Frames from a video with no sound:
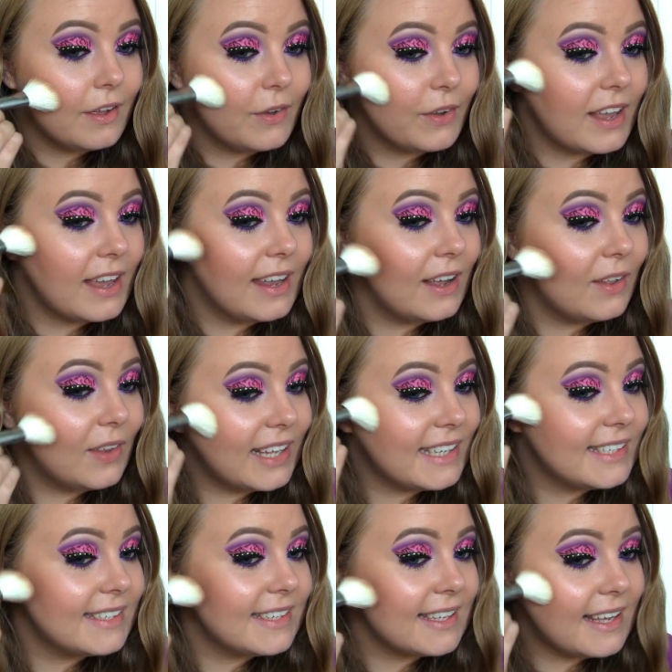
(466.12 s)
Okay, now
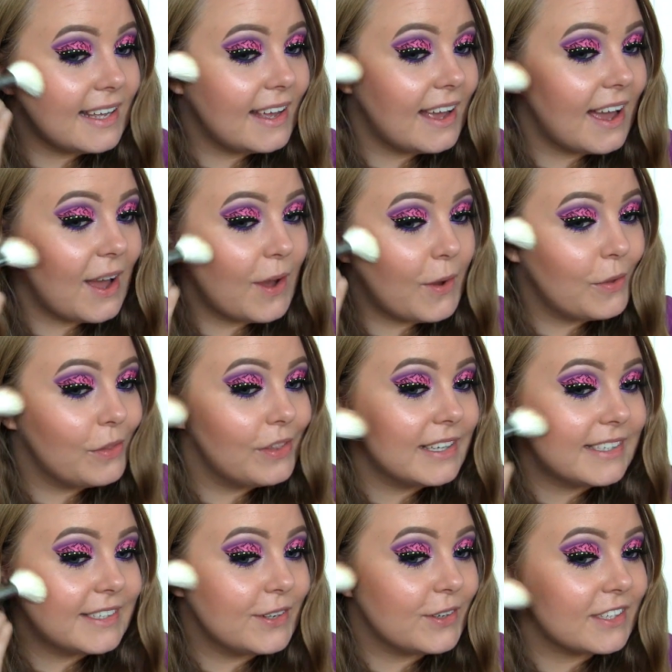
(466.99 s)
let's see how
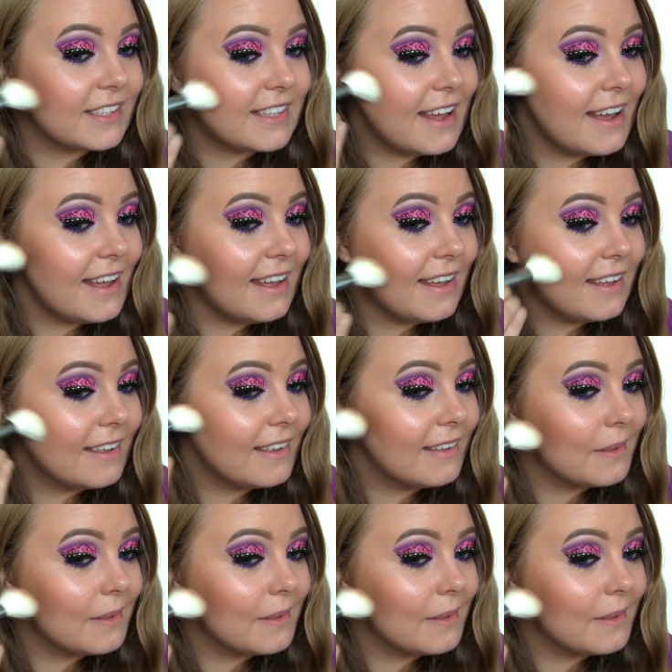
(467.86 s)
this looks like.